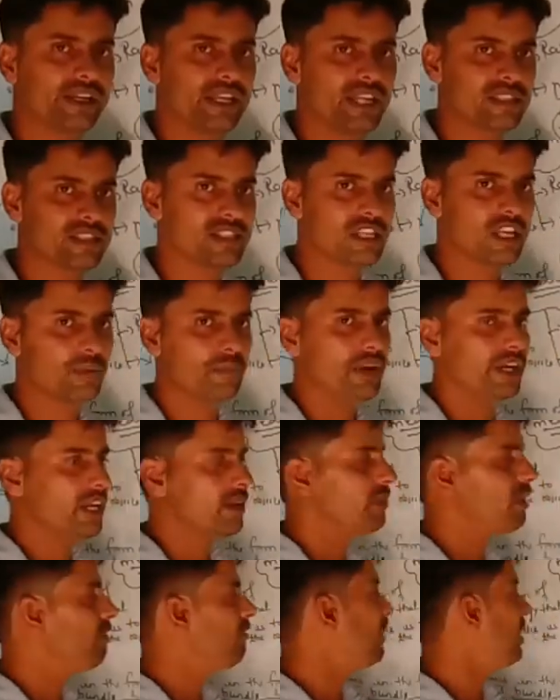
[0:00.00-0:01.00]
denser
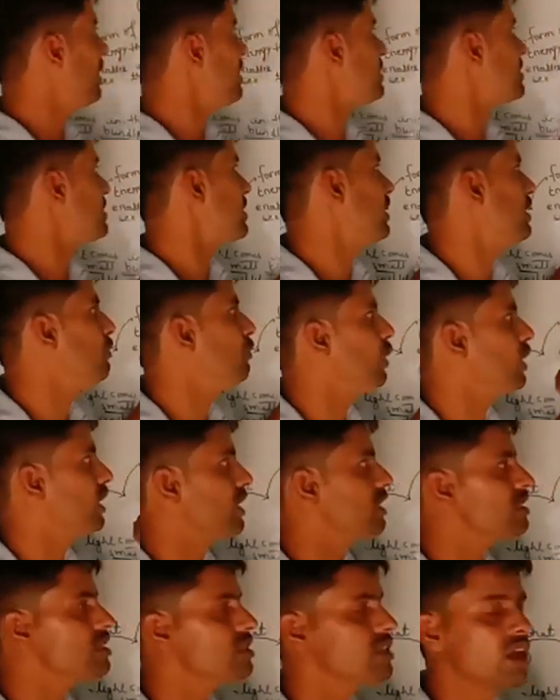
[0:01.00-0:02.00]
medium, and we had studied
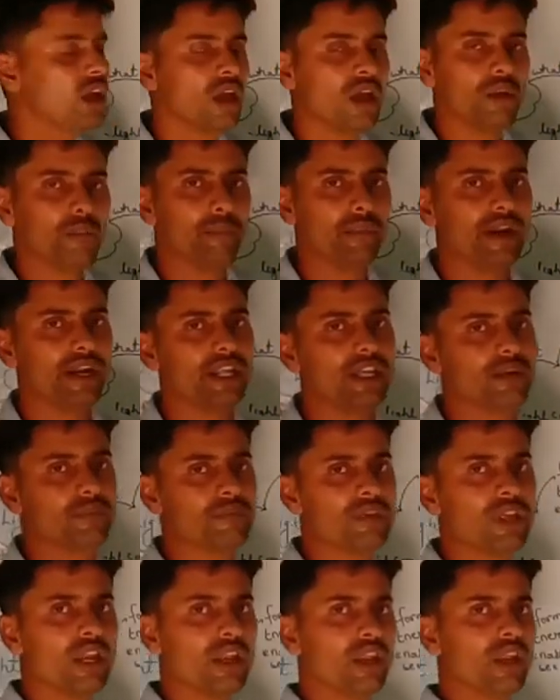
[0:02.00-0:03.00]
what is
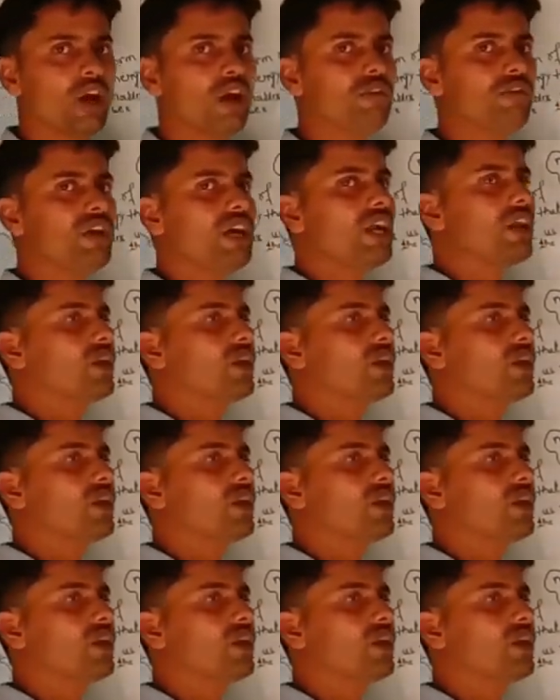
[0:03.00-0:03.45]
medium. Now we